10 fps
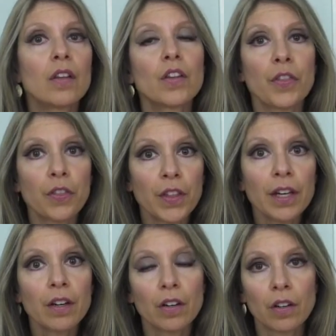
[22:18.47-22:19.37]
the
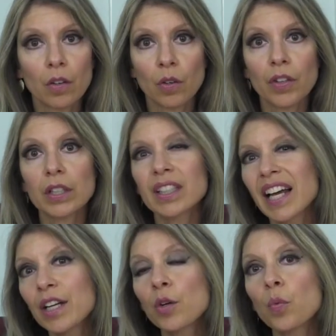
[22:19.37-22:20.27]
thinner or the
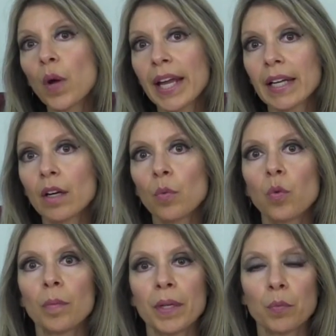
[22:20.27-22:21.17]
lighter weight a
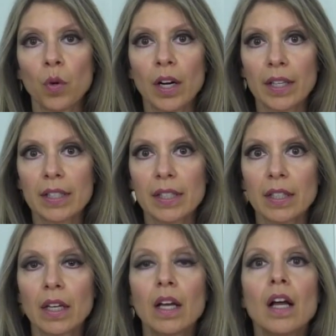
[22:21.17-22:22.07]
woman was,